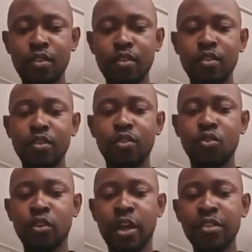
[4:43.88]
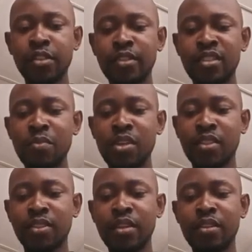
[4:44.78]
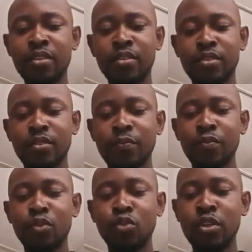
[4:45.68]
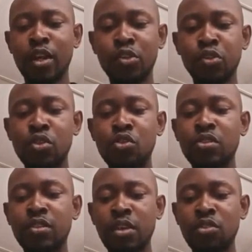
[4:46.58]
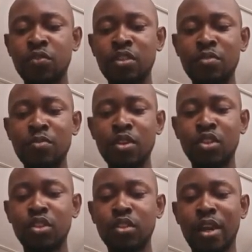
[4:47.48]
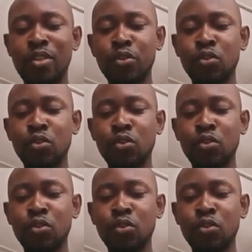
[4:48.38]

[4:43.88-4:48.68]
So can you see that the image has added? So you can also reduce the size of the image and also